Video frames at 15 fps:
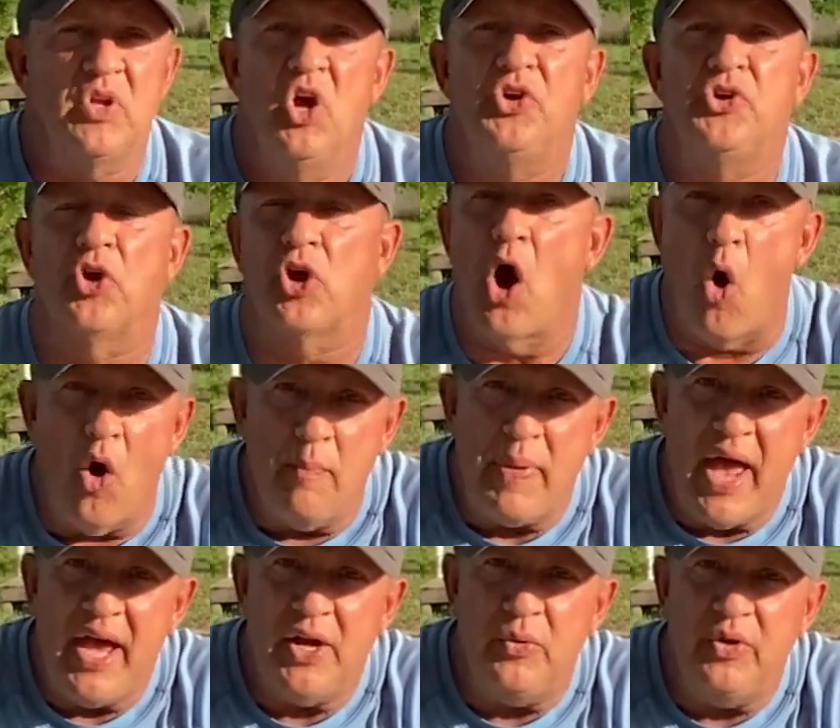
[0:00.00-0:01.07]
your car
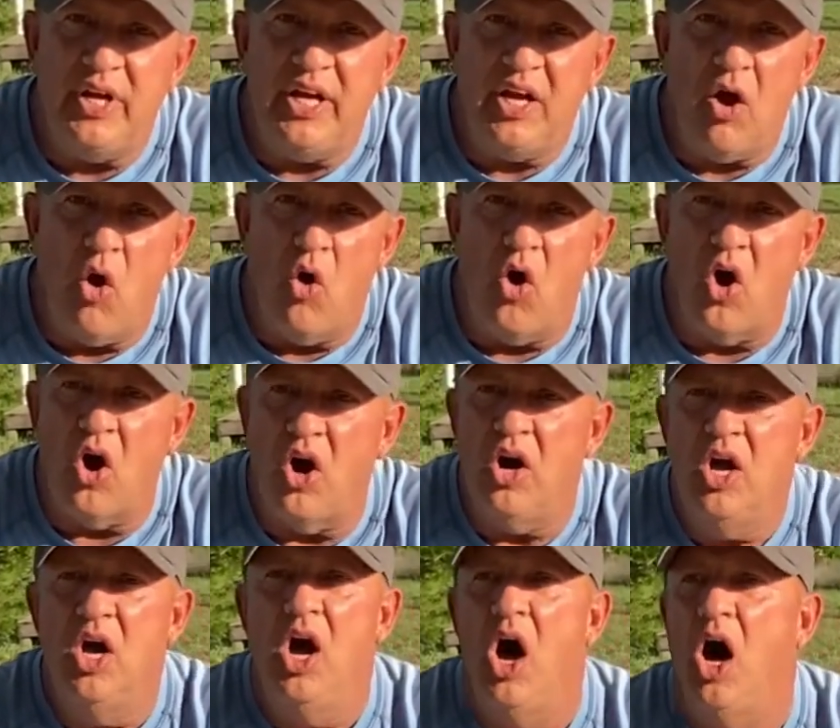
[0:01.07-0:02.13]
battery or
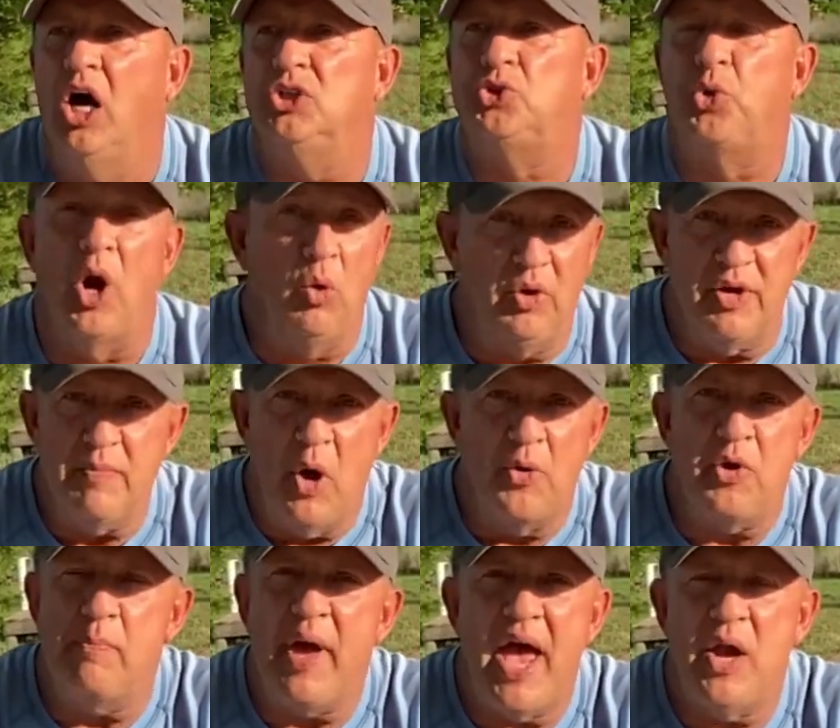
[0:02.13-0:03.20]
a trolling motor
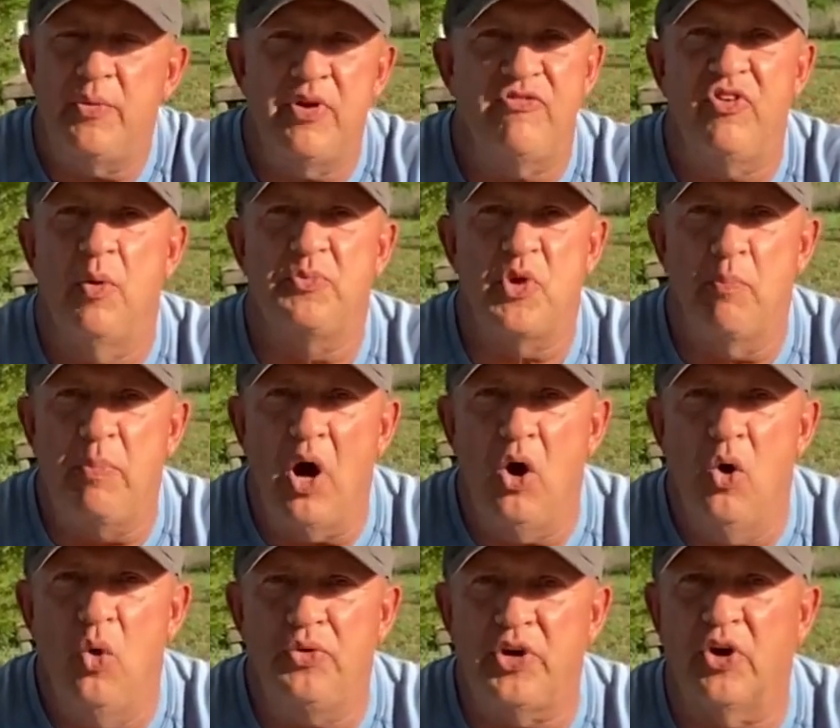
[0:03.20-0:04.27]
battery from your
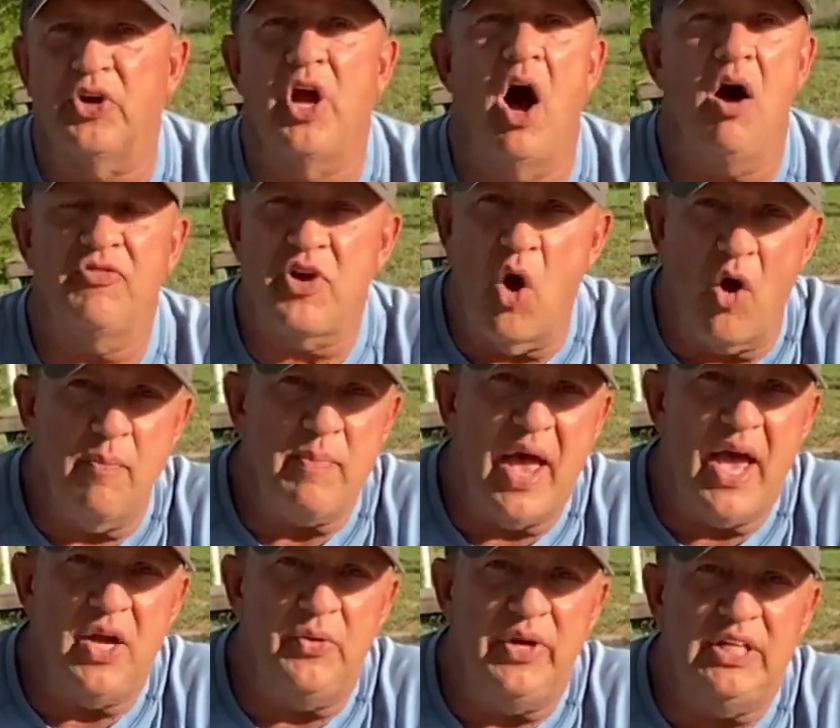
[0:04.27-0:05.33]
boat, or golf cart
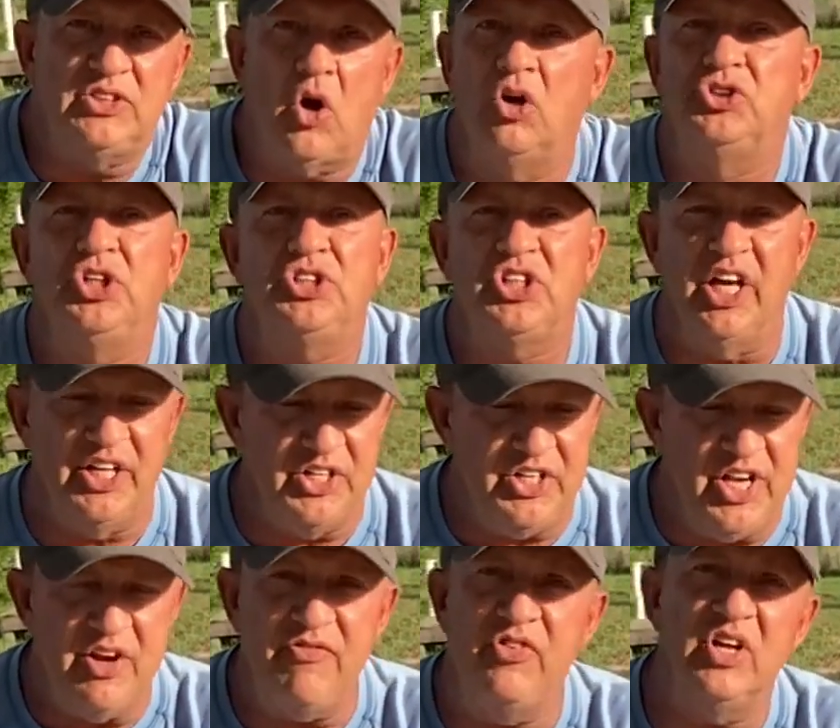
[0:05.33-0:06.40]
batteries, or just a
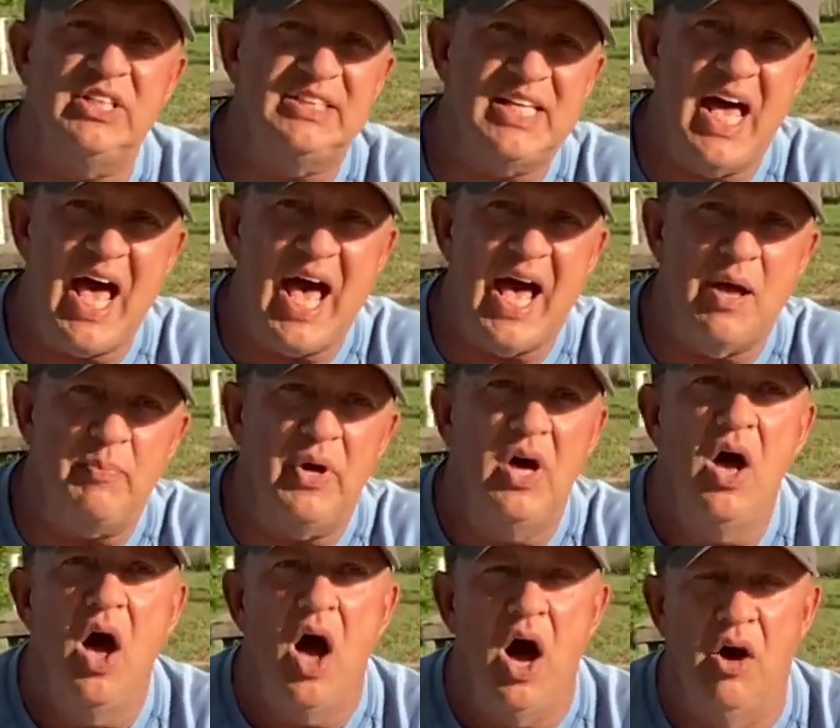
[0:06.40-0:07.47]
different type
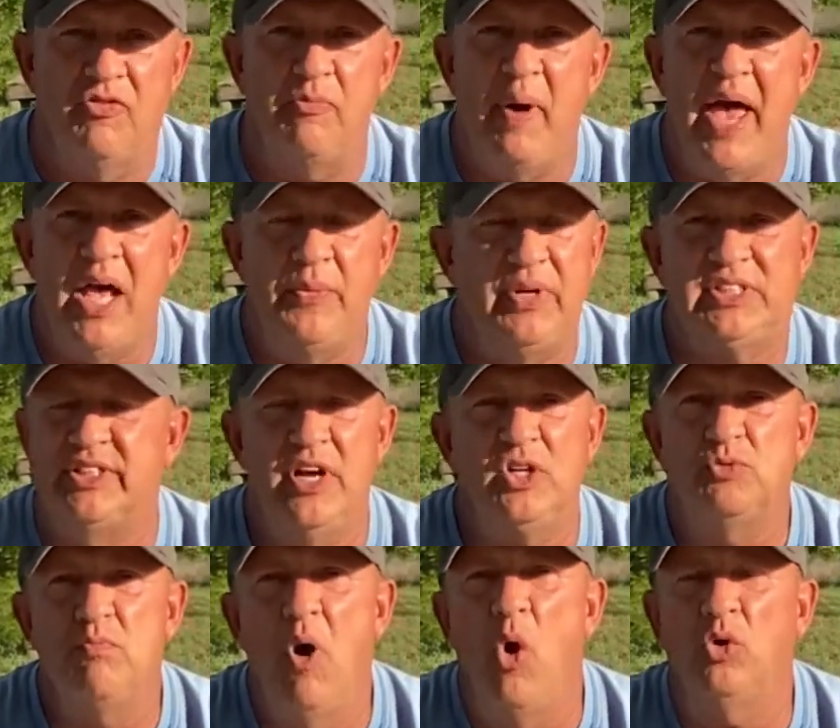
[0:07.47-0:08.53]
of batteries. And there's
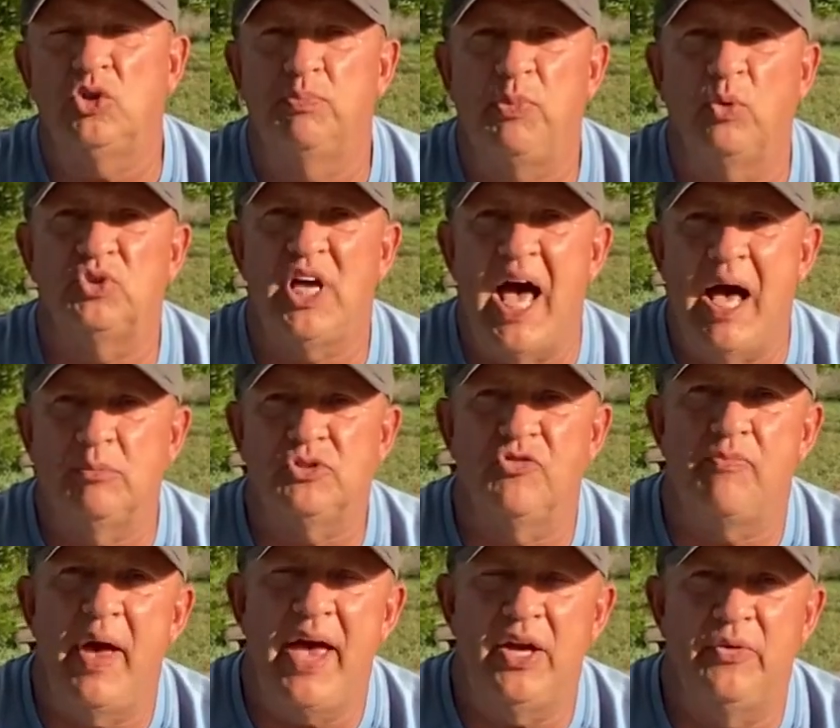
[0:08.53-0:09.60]
multiple types of
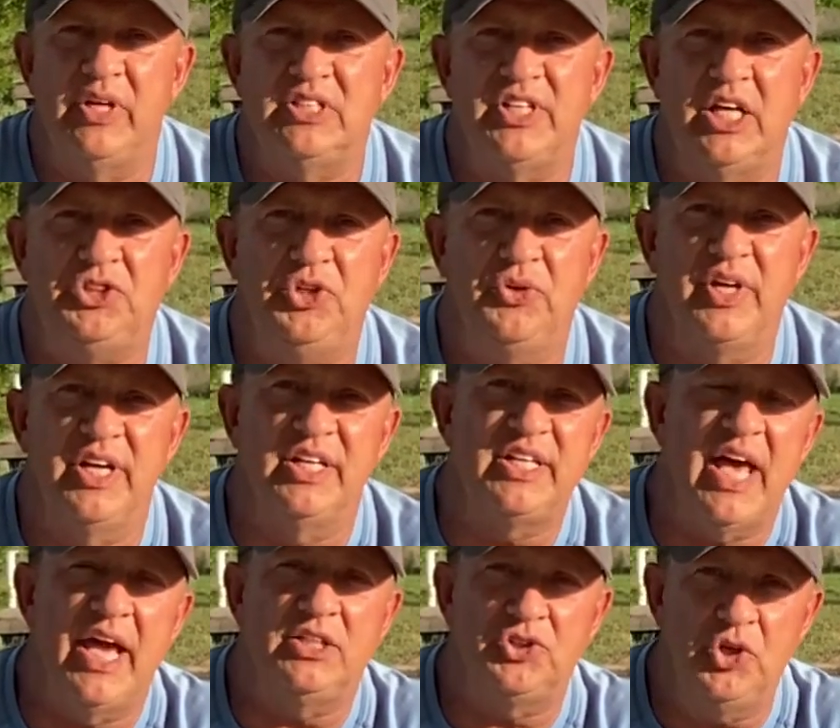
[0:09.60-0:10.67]
batteries that you can
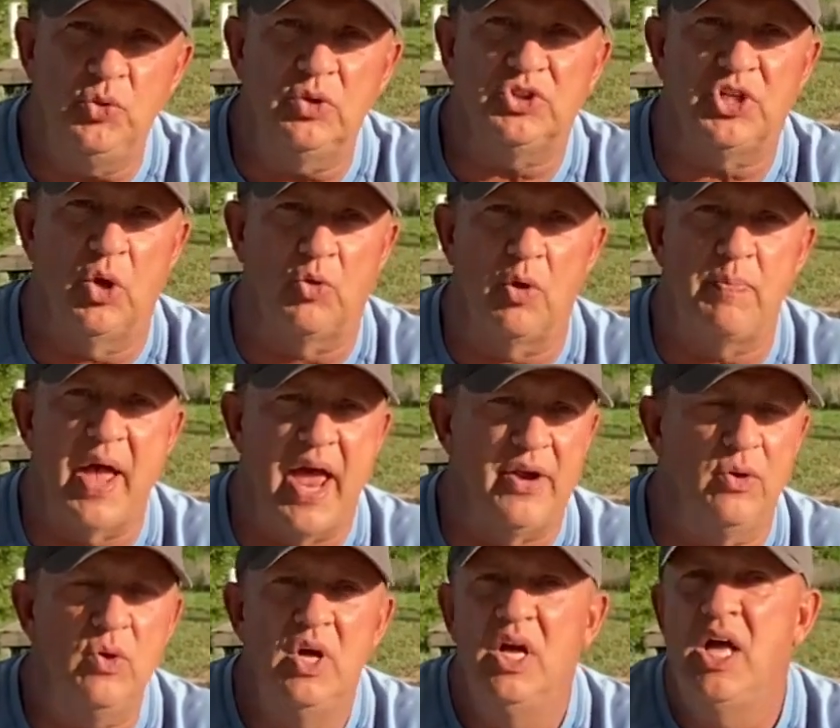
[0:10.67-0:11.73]
attach to a solar
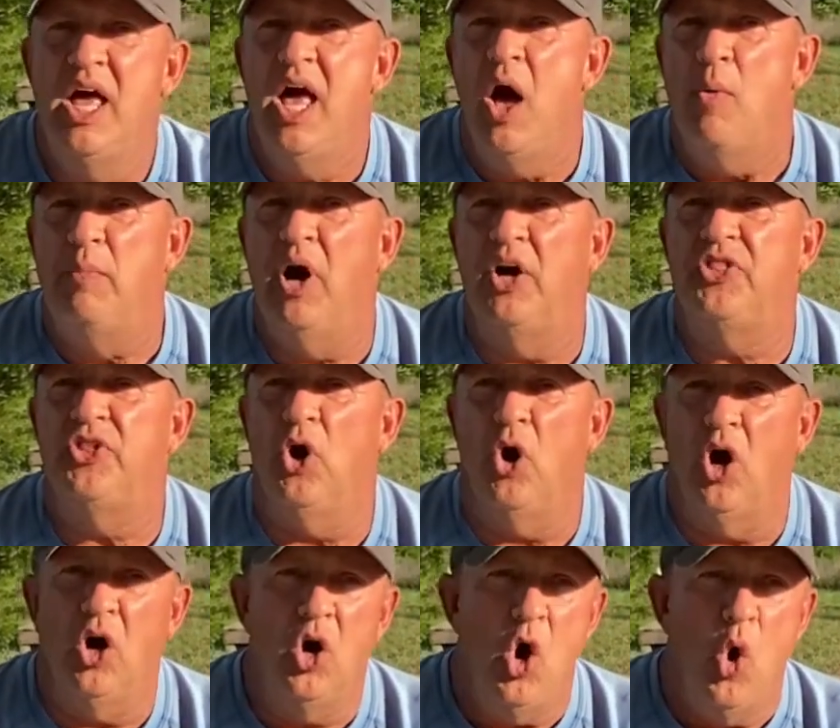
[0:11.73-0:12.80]
panel. But the